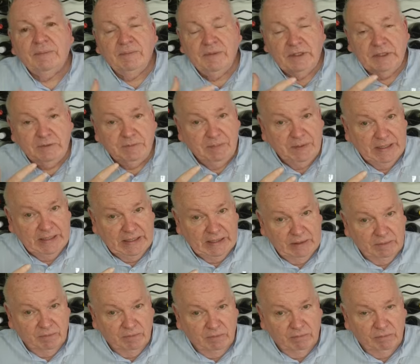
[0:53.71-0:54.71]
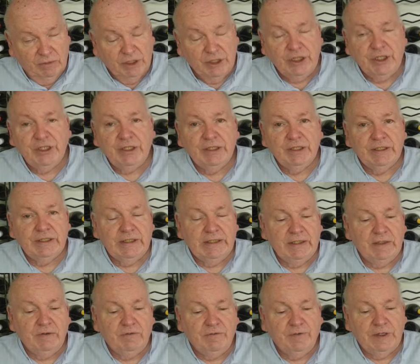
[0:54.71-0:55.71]
It's been matured
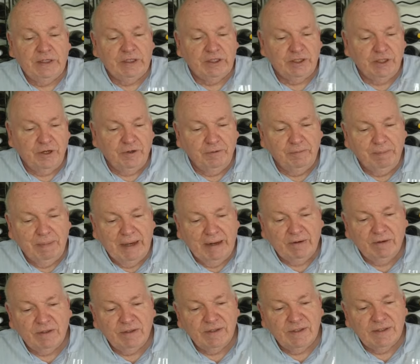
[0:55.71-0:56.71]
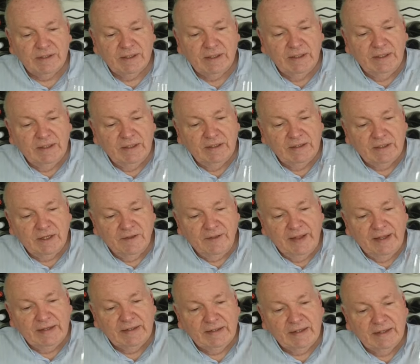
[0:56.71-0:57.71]
in French oak barrels, so
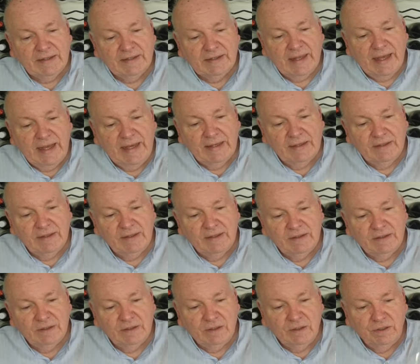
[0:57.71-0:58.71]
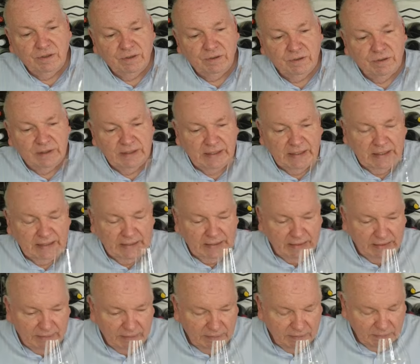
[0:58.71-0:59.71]
that does add to the
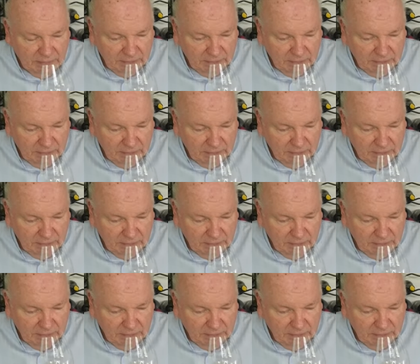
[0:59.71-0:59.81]
colour.